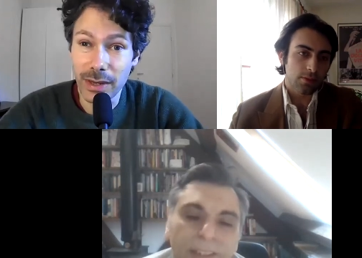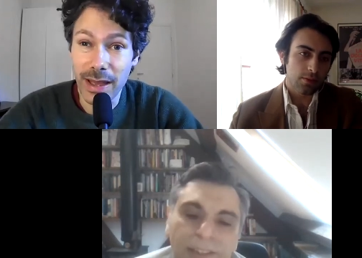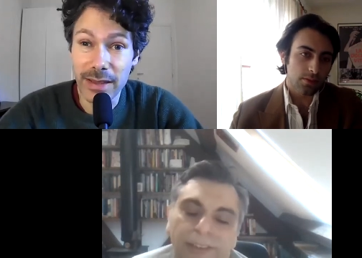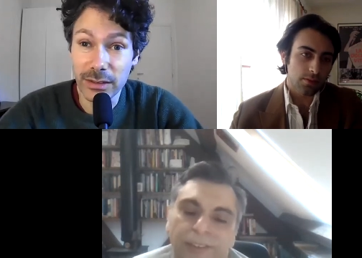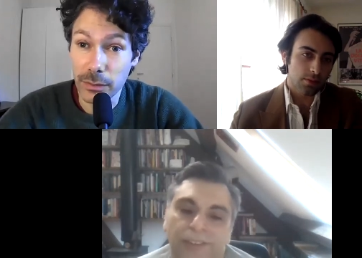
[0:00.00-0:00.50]

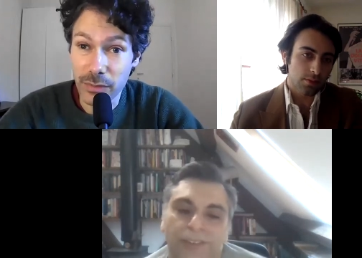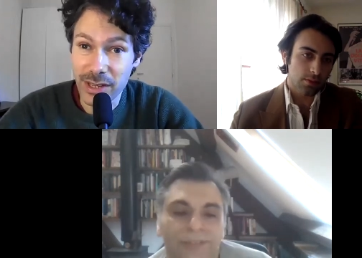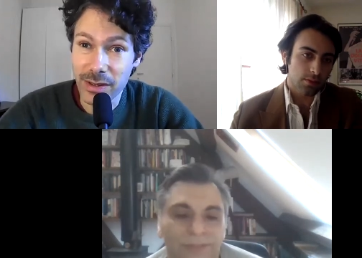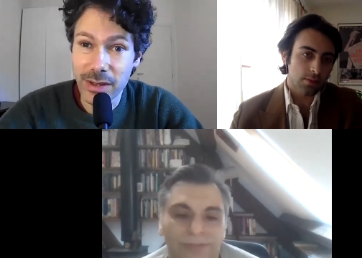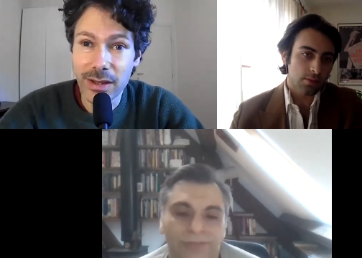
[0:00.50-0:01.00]
Speaker 1: asked
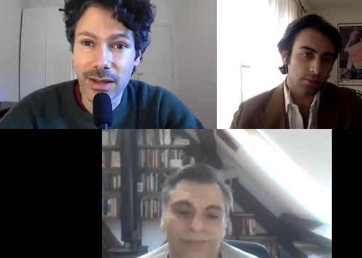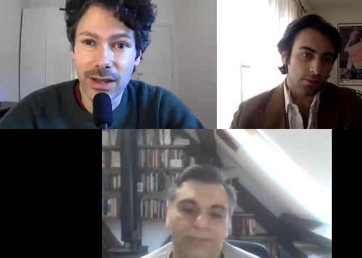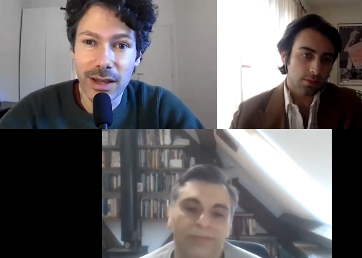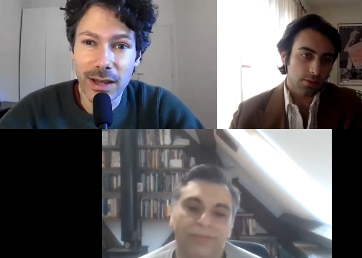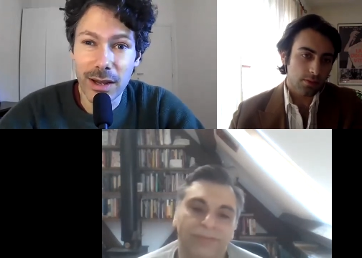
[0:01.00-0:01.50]
me,
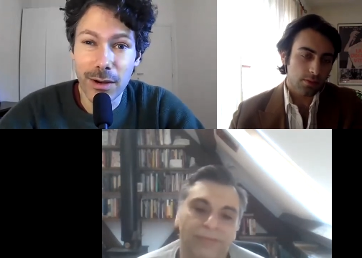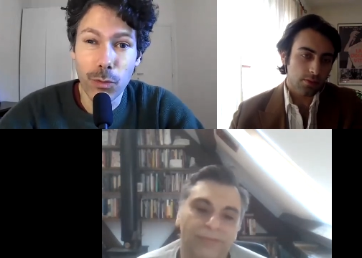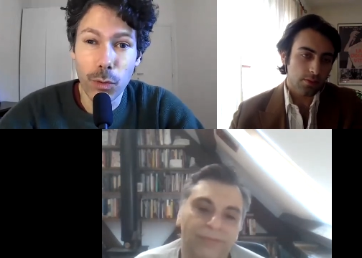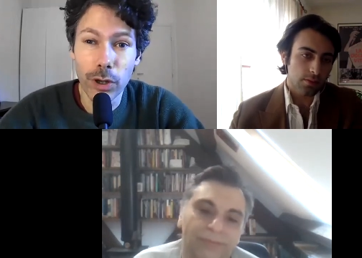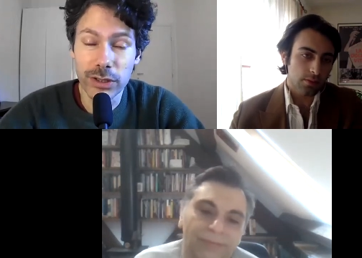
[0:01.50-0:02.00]
uh,
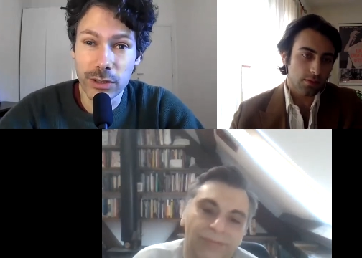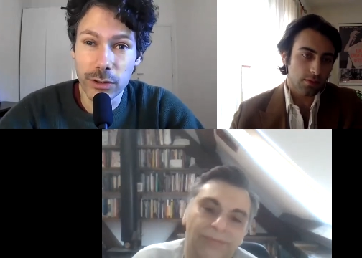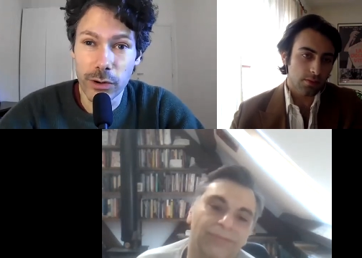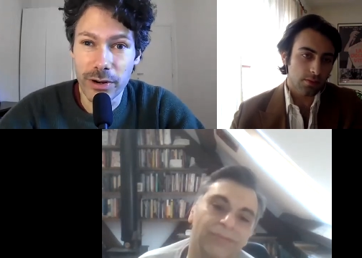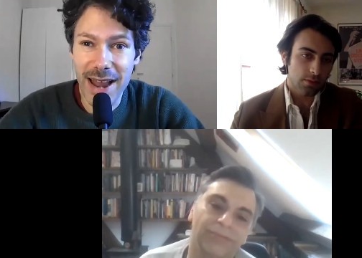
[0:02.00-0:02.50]
"What's
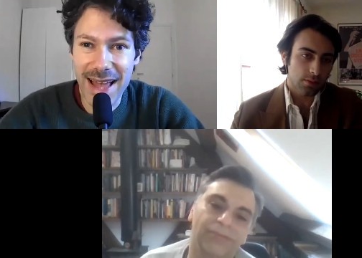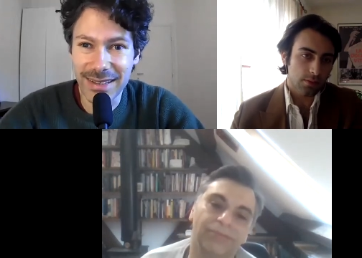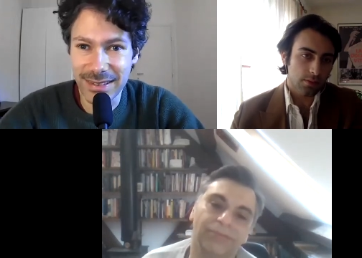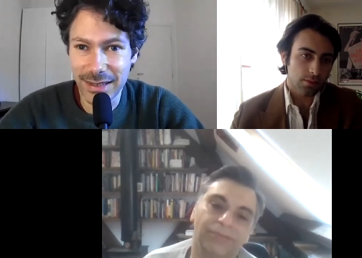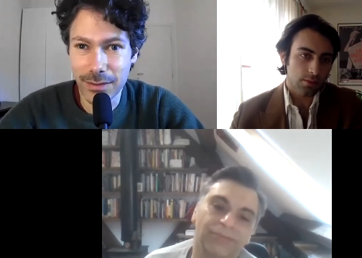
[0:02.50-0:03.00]
your
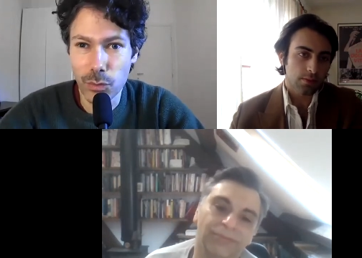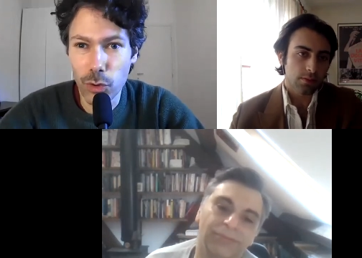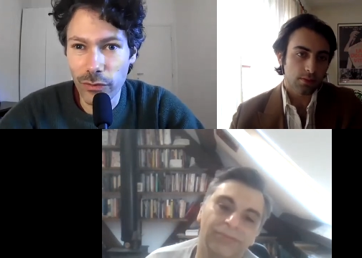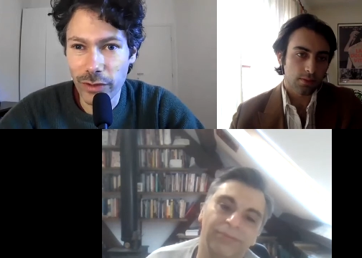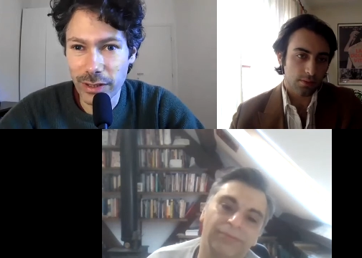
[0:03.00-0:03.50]
next uh,
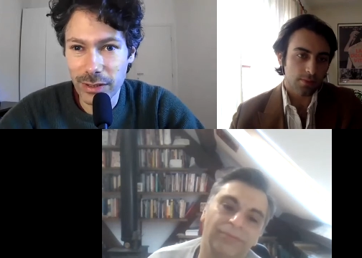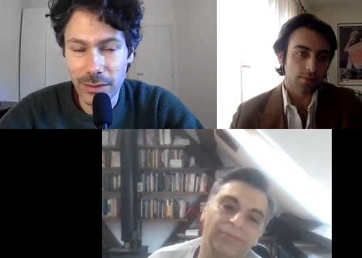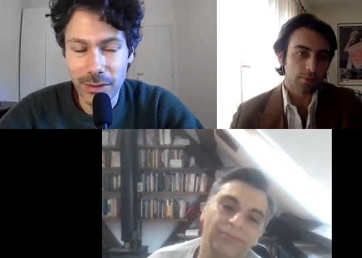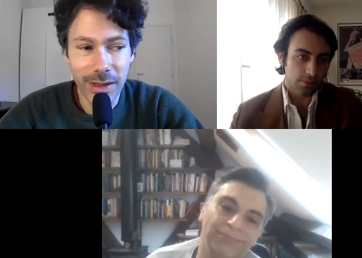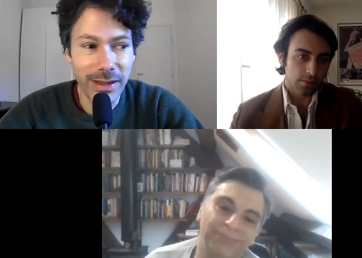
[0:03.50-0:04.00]
movies?"
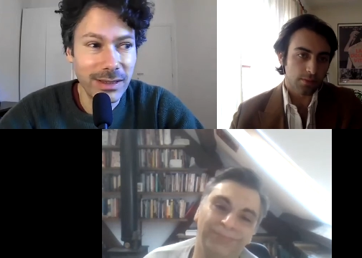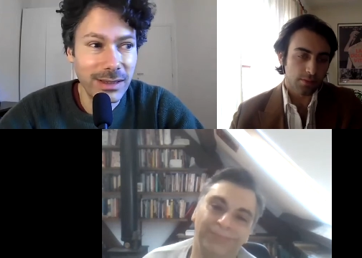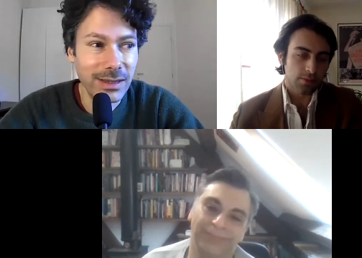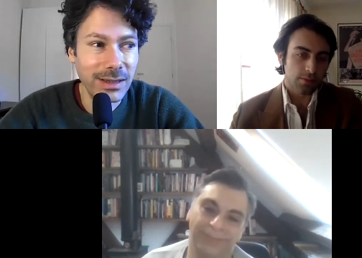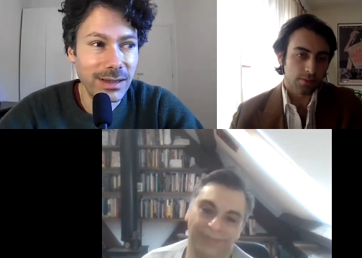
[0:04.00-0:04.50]

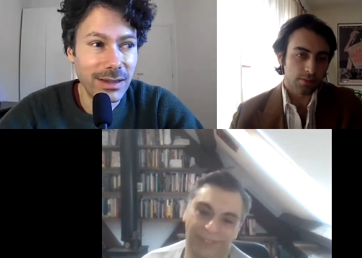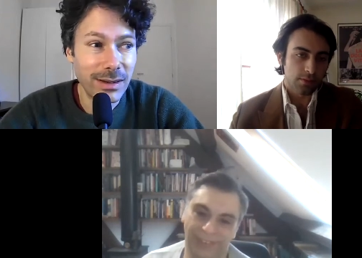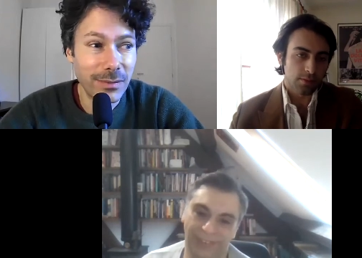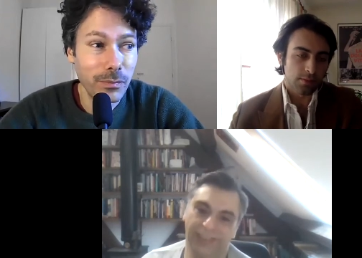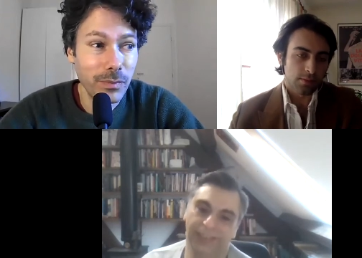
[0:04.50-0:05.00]
I
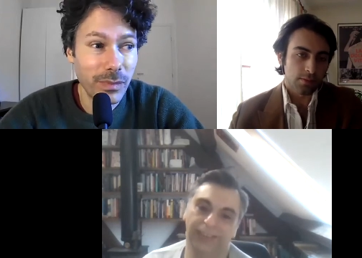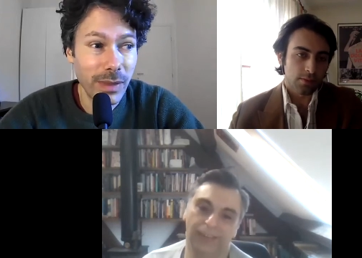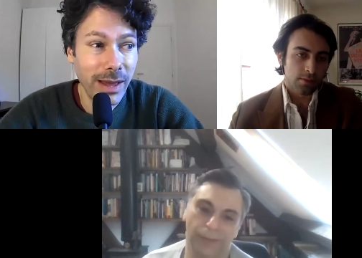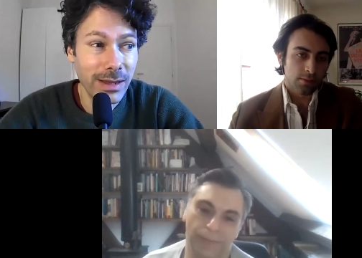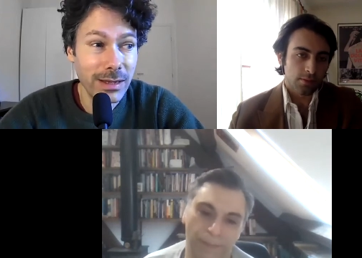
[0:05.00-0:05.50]

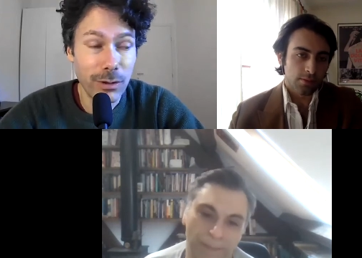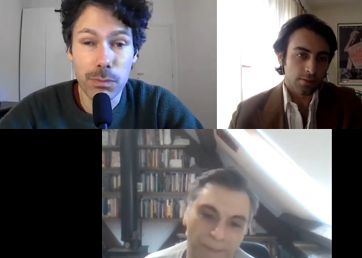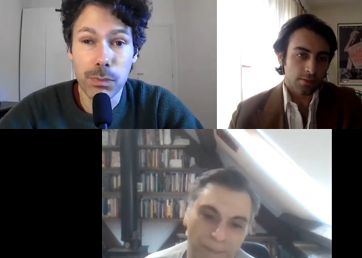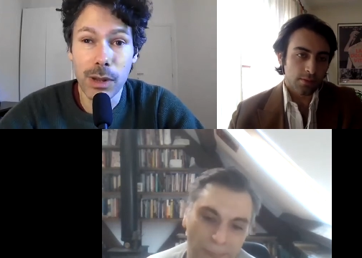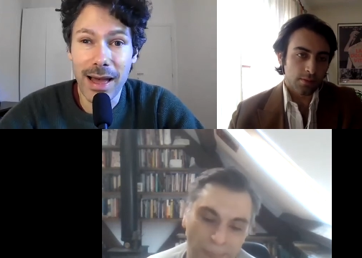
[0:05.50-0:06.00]
I
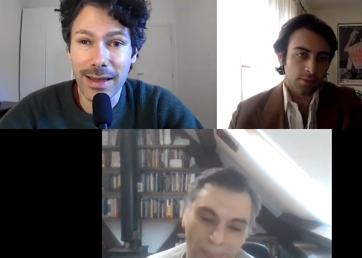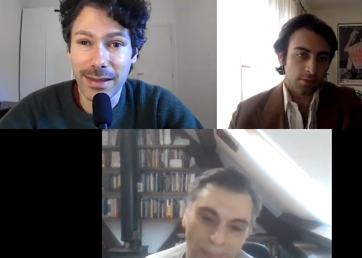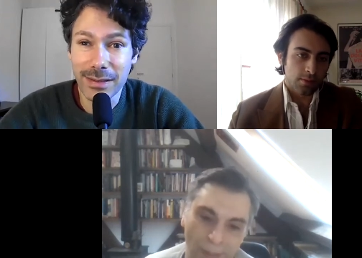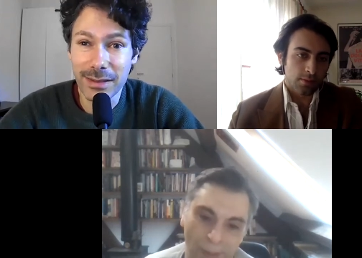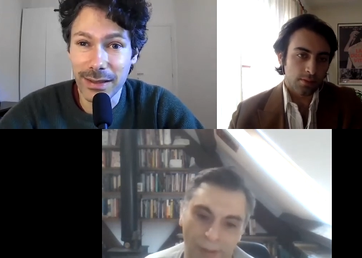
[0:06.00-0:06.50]

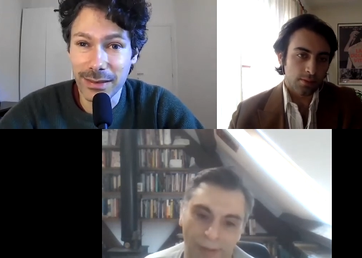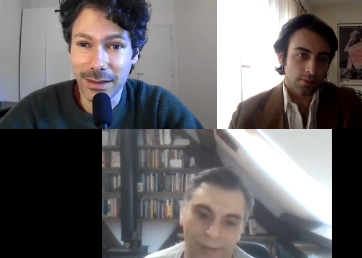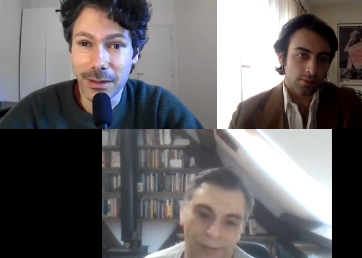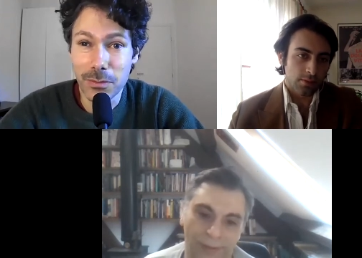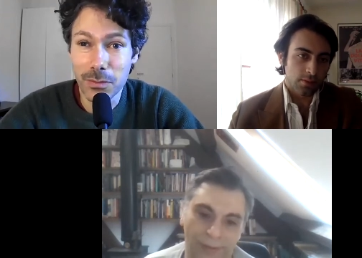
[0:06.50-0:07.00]
replied that
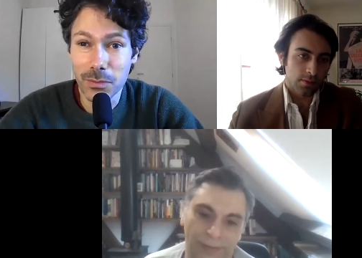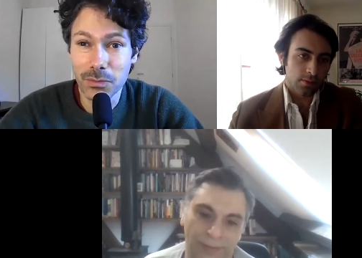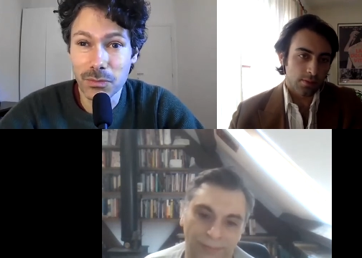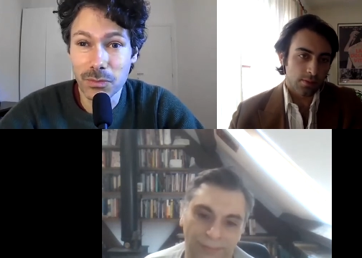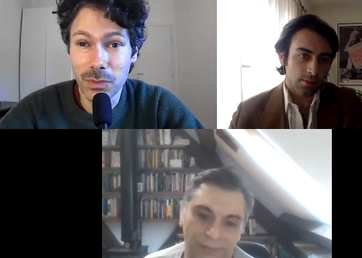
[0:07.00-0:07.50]
um,
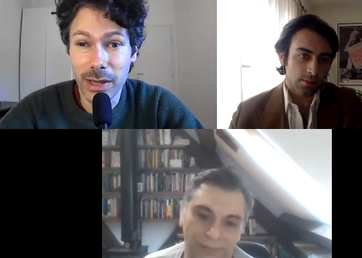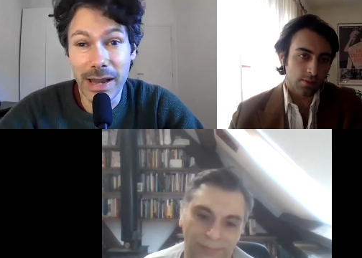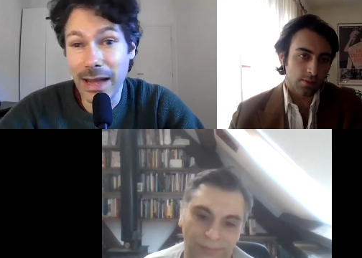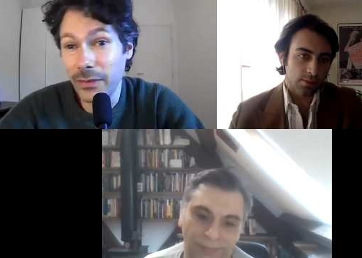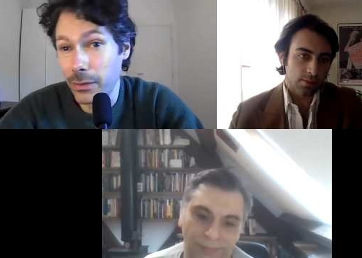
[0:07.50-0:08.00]

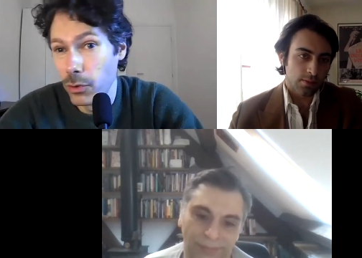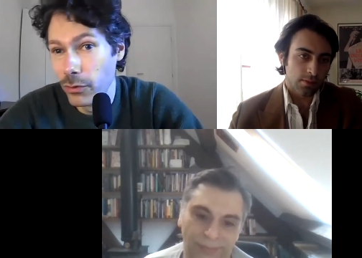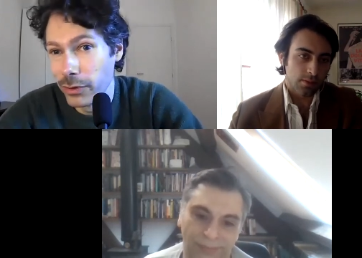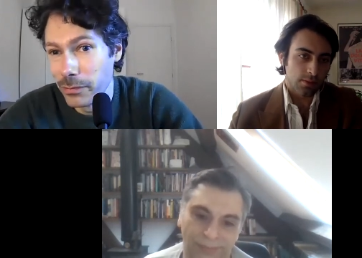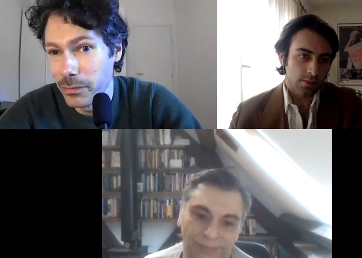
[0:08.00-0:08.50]
another
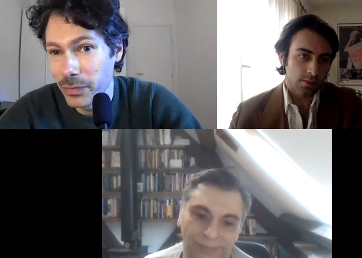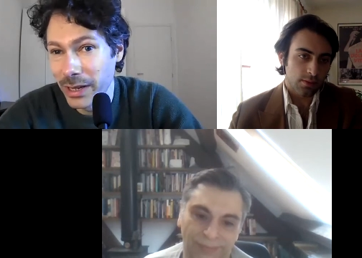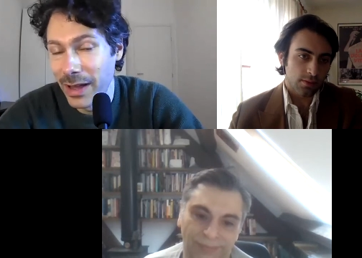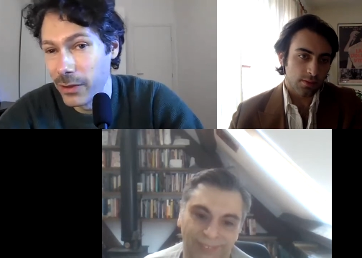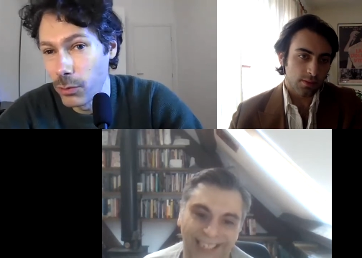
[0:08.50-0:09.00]
movie,
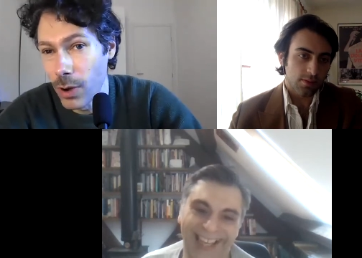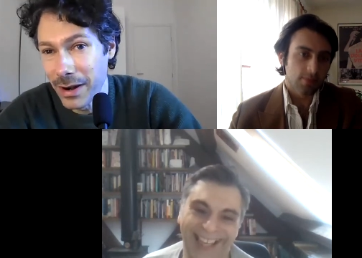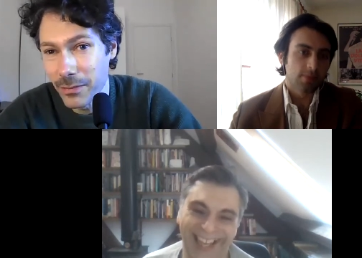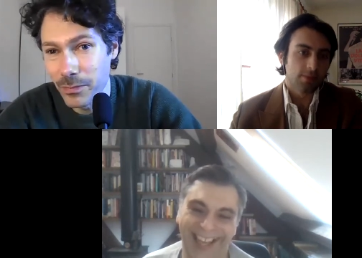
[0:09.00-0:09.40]
another one.